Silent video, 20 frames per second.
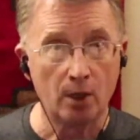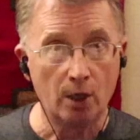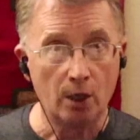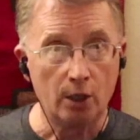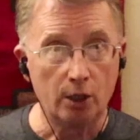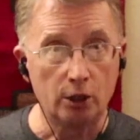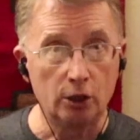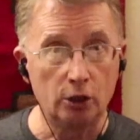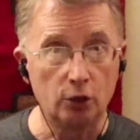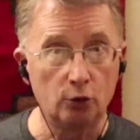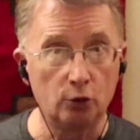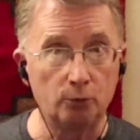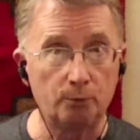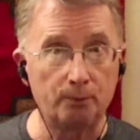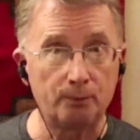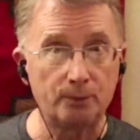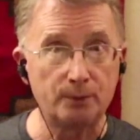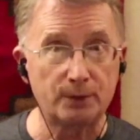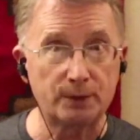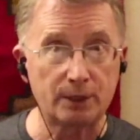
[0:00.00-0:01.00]
you
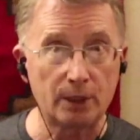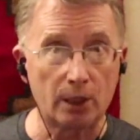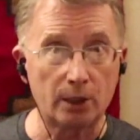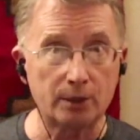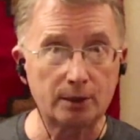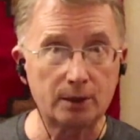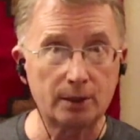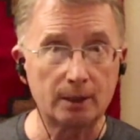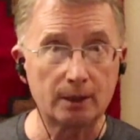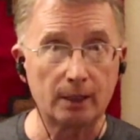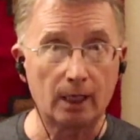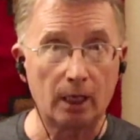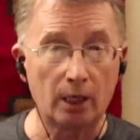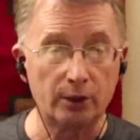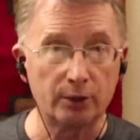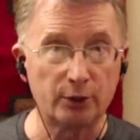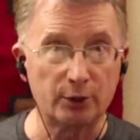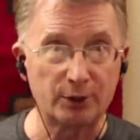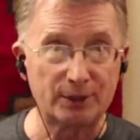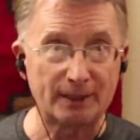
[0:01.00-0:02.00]
start to
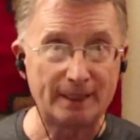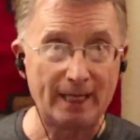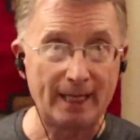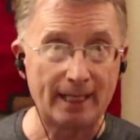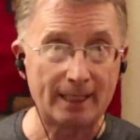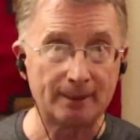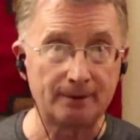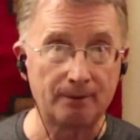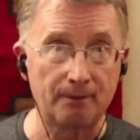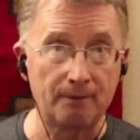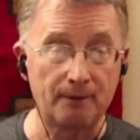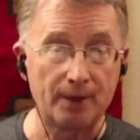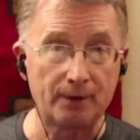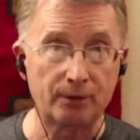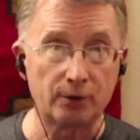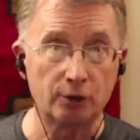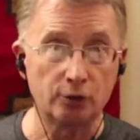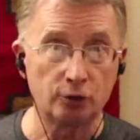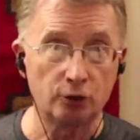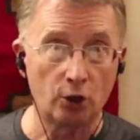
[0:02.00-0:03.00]
understand that the
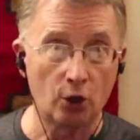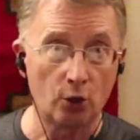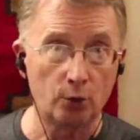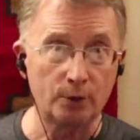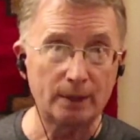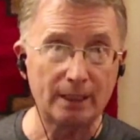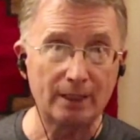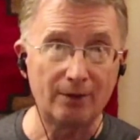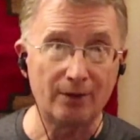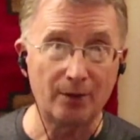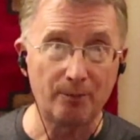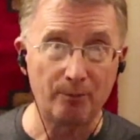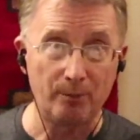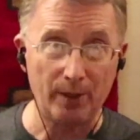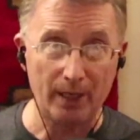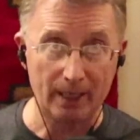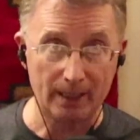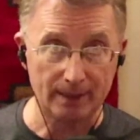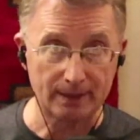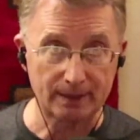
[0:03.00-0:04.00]
note in the
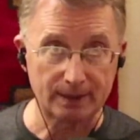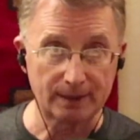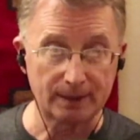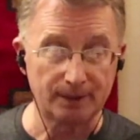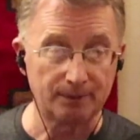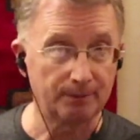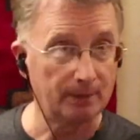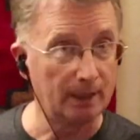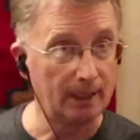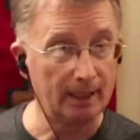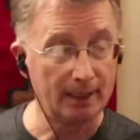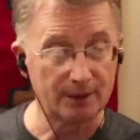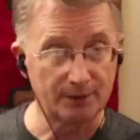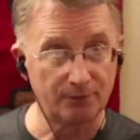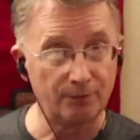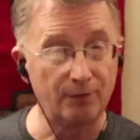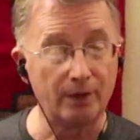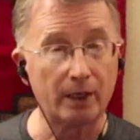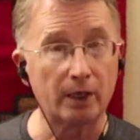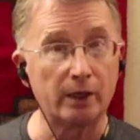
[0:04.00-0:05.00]
bass is
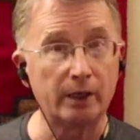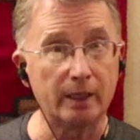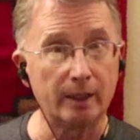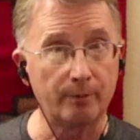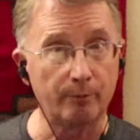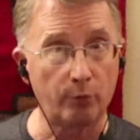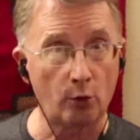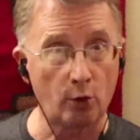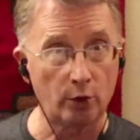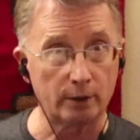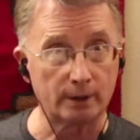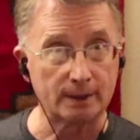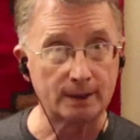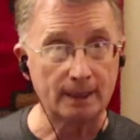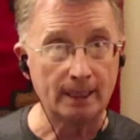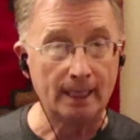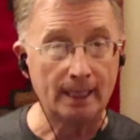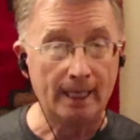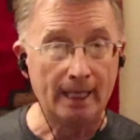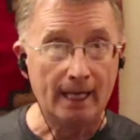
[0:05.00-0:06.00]
very important.
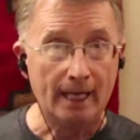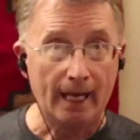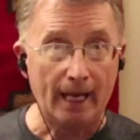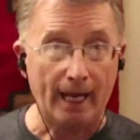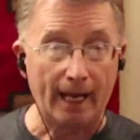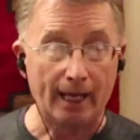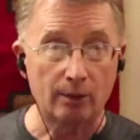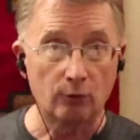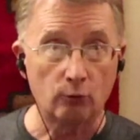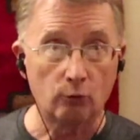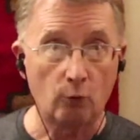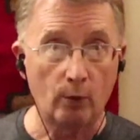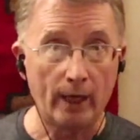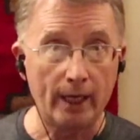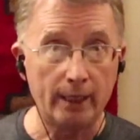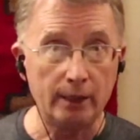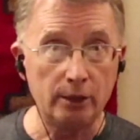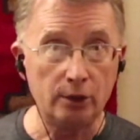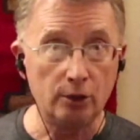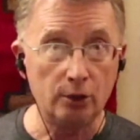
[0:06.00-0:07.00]
And
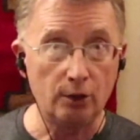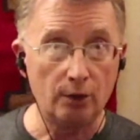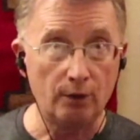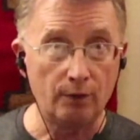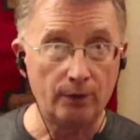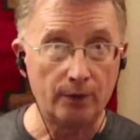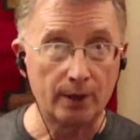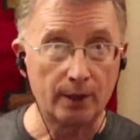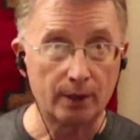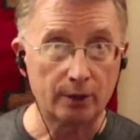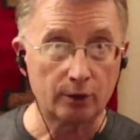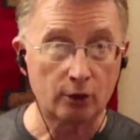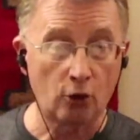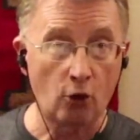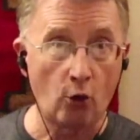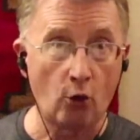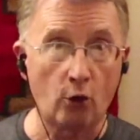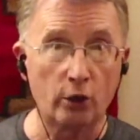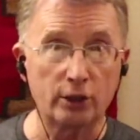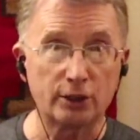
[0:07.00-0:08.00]
when the
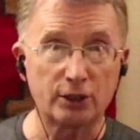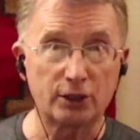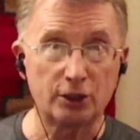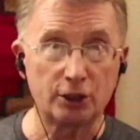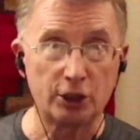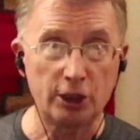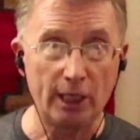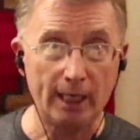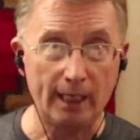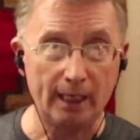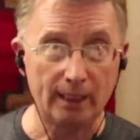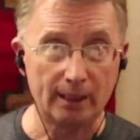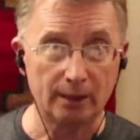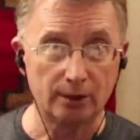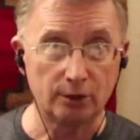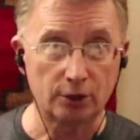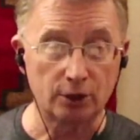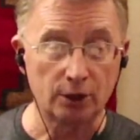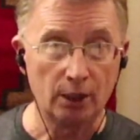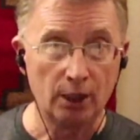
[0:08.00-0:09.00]
chords
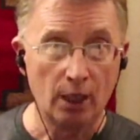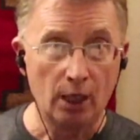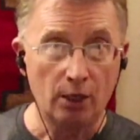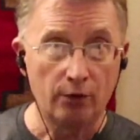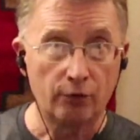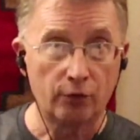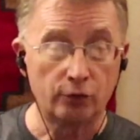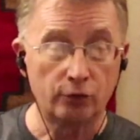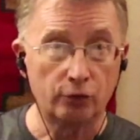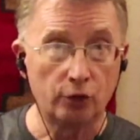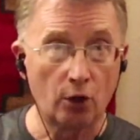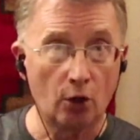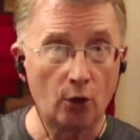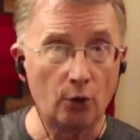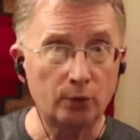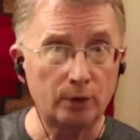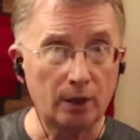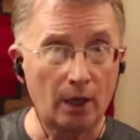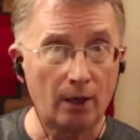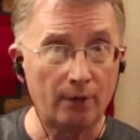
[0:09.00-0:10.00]
change, the note
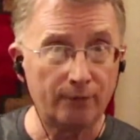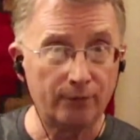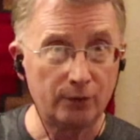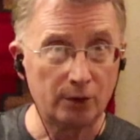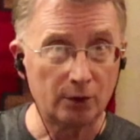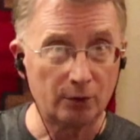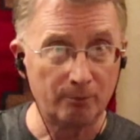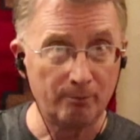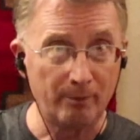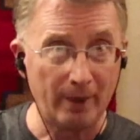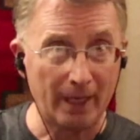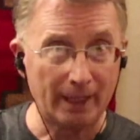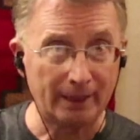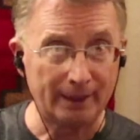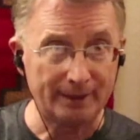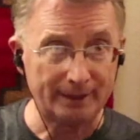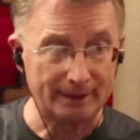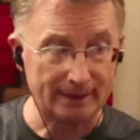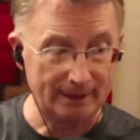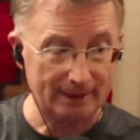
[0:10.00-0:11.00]
of your
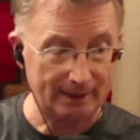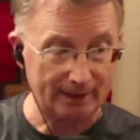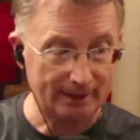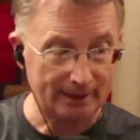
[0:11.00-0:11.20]
melody